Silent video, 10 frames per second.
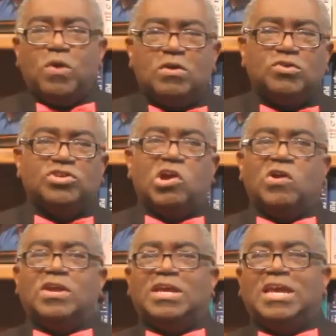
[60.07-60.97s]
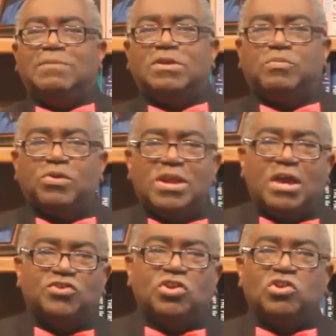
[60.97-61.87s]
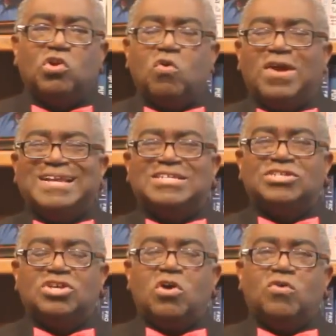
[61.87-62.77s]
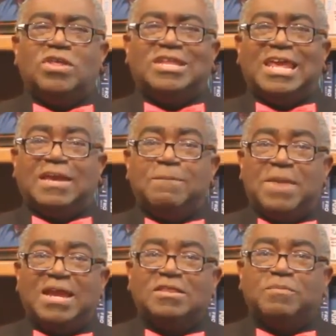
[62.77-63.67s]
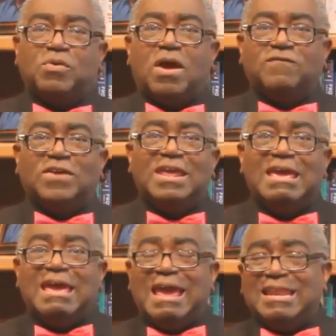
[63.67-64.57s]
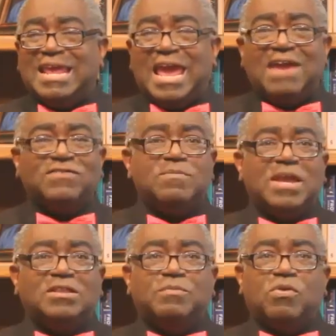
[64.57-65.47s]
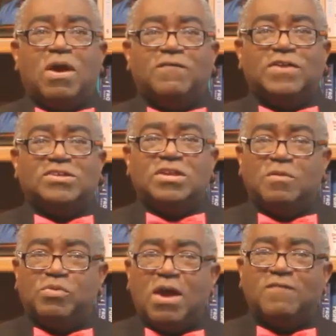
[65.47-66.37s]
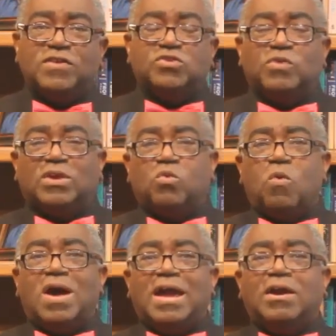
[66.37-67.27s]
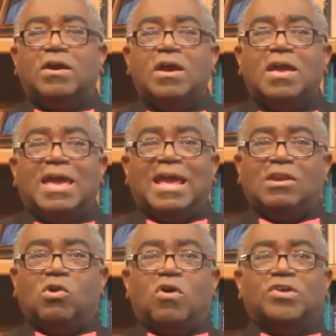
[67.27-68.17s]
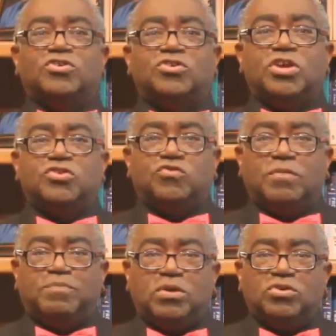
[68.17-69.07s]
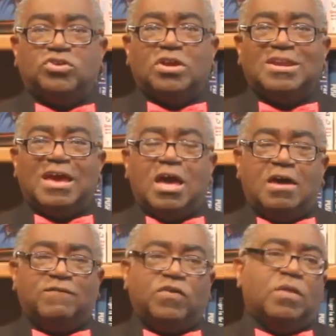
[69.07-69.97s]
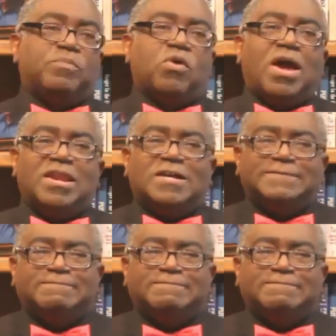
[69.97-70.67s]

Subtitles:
wheel turning, keep the production going so that they can make the profit, and they have to make the profits, and the profits require a large distribution of their product.